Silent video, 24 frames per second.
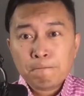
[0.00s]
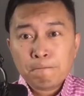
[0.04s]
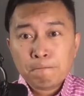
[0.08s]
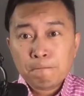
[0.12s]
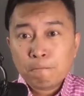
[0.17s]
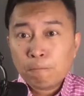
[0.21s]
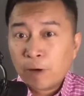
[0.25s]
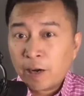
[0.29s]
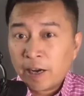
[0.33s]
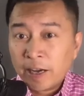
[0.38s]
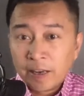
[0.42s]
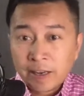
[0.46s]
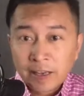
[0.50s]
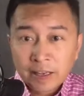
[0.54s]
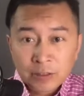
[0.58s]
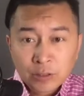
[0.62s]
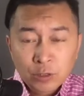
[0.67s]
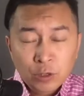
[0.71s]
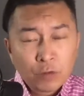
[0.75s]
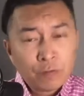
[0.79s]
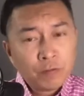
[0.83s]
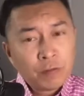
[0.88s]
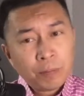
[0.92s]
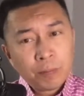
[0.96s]
why not
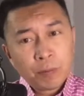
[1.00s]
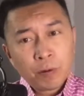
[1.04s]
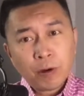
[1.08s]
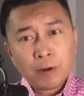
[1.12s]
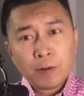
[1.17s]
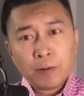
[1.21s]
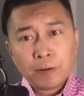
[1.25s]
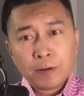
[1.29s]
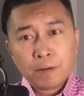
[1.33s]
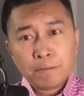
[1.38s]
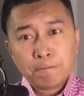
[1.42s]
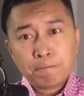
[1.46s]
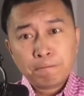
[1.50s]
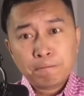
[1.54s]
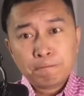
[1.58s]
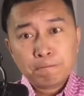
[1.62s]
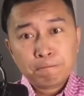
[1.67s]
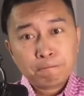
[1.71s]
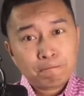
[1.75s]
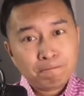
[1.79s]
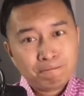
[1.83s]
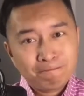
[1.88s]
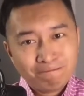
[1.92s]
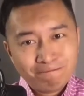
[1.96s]
go for broke?
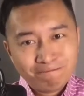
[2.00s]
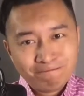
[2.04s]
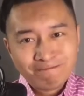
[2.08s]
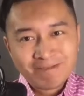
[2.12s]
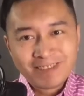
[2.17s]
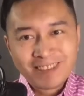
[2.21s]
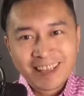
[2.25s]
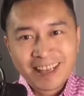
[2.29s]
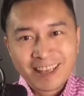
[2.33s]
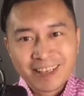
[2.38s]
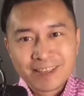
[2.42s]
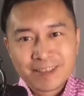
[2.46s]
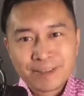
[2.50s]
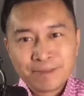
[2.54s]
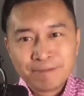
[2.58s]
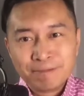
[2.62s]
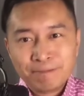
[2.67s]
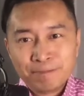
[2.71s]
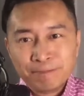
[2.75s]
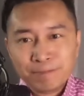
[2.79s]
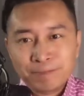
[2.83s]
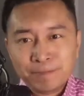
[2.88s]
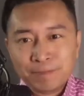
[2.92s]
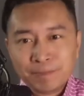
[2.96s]
Thanks.
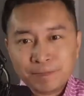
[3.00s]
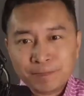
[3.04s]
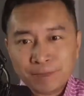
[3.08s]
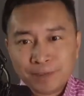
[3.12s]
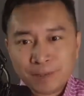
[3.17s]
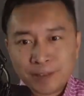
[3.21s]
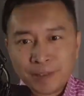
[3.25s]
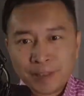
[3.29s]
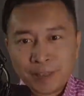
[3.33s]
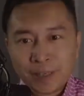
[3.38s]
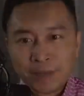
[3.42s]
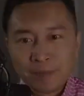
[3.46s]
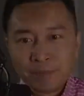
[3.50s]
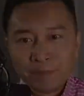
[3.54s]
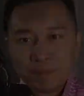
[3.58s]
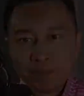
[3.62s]
Good day.